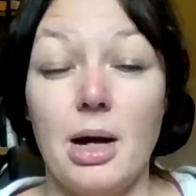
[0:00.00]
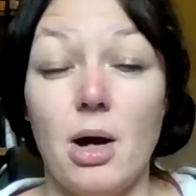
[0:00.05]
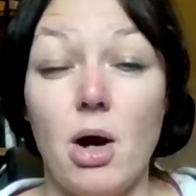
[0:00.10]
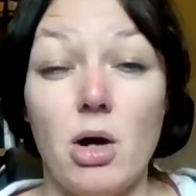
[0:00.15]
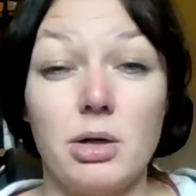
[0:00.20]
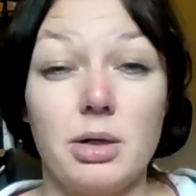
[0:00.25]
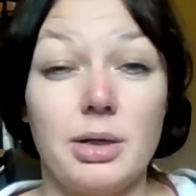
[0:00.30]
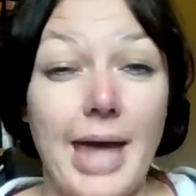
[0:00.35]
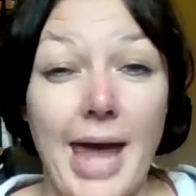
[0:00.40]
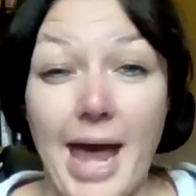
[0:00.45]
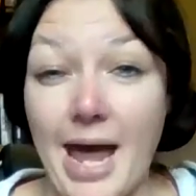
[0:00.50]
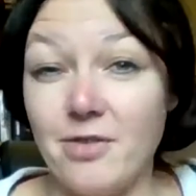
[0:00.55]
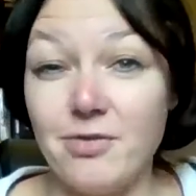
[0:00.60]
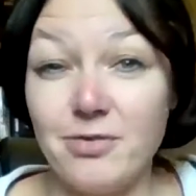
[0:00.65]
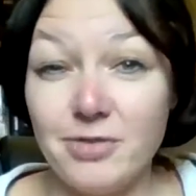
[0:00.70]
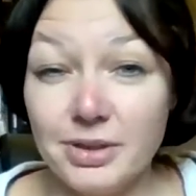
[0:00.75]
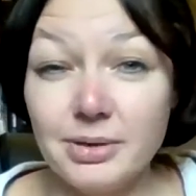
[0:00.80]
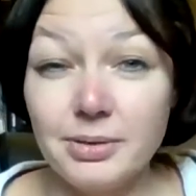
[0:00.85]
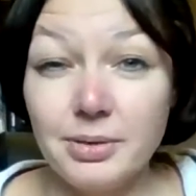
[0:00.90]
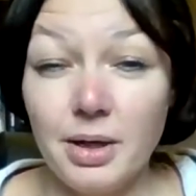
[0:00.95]

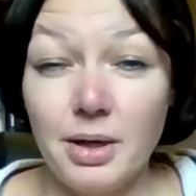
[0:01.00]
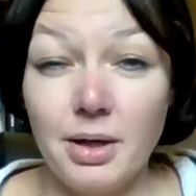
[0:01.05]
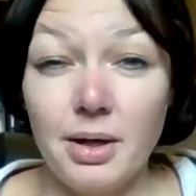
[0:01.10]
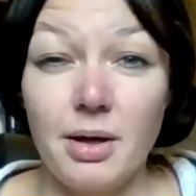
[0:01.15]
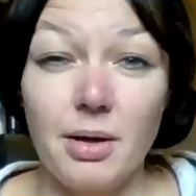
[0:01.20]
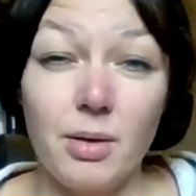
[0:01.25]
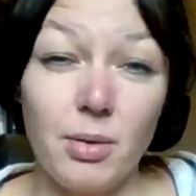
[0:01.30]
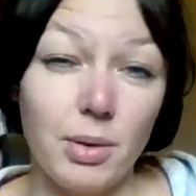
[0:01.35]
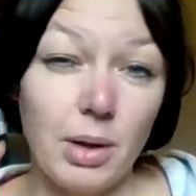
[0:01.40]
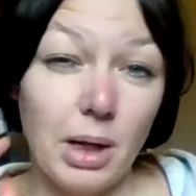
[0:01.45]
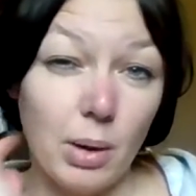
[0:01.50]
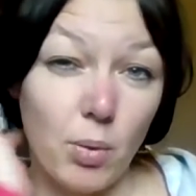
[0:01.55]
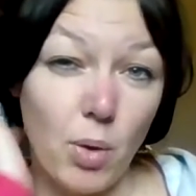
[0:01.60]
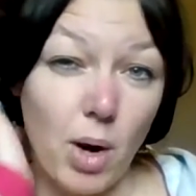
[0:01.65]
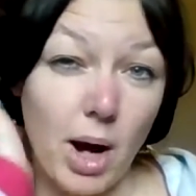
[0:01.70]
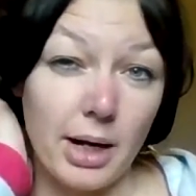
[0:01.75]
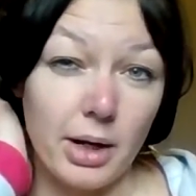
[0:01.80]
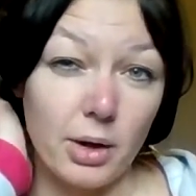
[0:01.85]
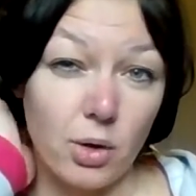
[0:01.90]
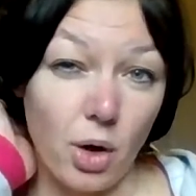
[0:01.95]
Canva a
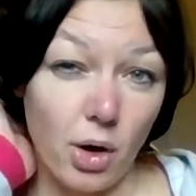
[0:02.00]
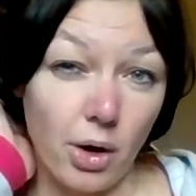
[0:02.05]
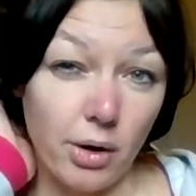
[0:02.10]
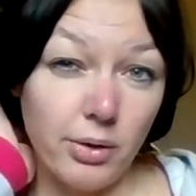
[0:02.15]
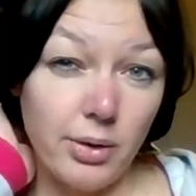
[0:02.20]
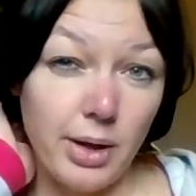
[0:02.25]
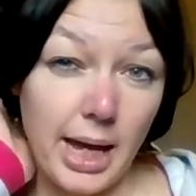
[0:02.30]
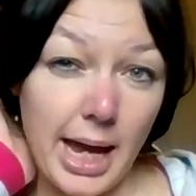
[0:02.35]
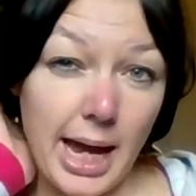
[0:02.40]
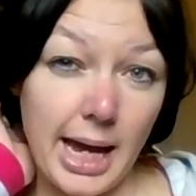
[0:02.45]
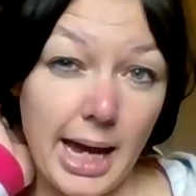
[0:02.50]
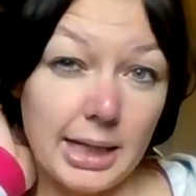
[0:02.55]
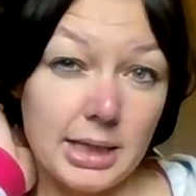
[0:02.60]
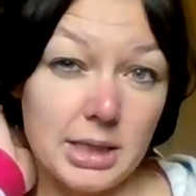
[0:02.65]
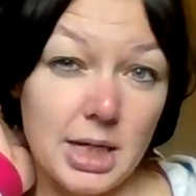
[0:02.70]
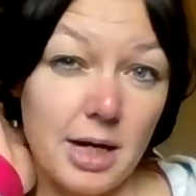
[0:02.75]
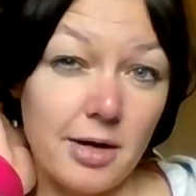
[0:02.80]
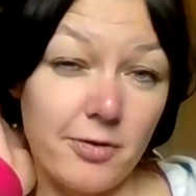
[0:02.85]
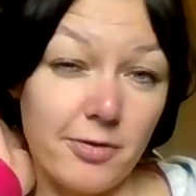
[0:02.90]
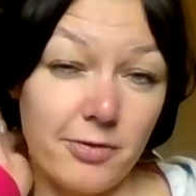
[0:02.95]
while ago,
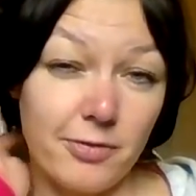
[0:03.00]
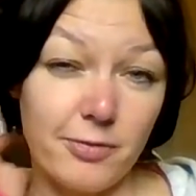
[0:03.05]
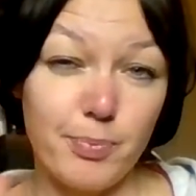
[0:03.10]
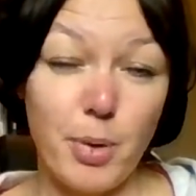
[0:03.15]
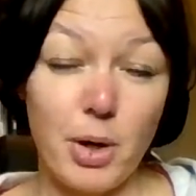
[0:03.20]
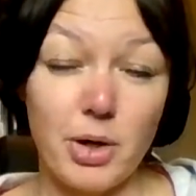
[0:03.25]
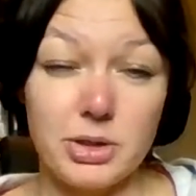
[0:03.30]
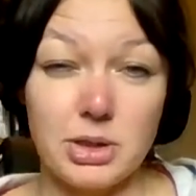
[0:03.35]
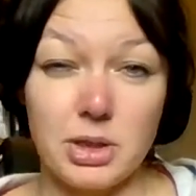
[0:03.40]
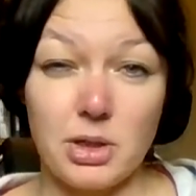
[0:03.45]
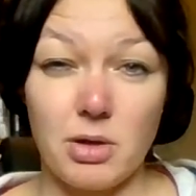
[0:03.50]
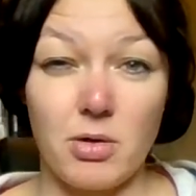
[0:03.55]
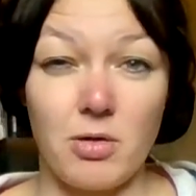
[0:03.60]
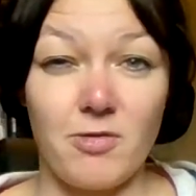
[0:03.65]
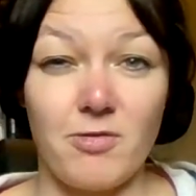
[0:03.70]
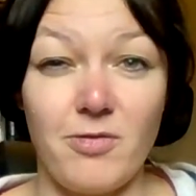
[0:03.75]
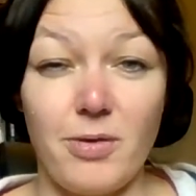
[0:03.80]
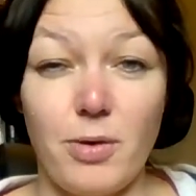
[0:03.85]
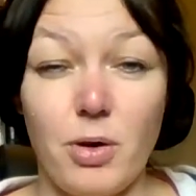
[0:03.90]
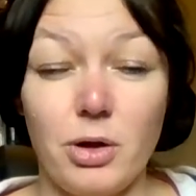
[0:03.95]
and I've posted it
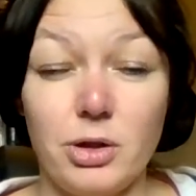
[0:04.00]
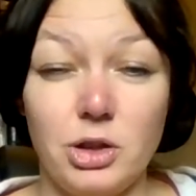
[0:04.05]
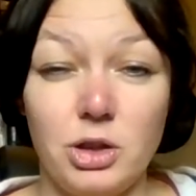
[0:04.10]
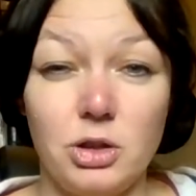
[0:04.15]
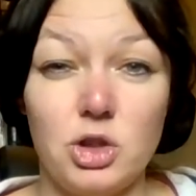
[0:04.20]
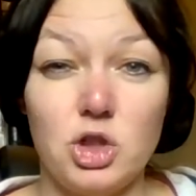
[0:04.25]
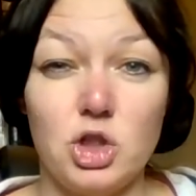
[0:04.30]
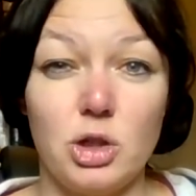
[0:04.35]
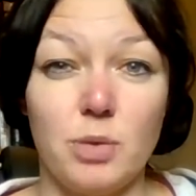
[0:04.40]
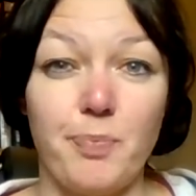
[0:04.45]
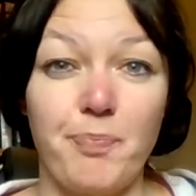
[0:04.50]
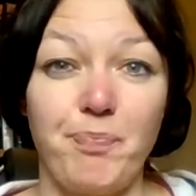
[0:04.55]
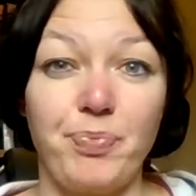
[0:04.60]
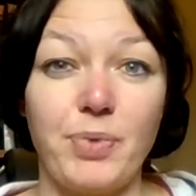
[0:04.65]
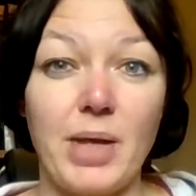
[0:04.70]
on YouTube.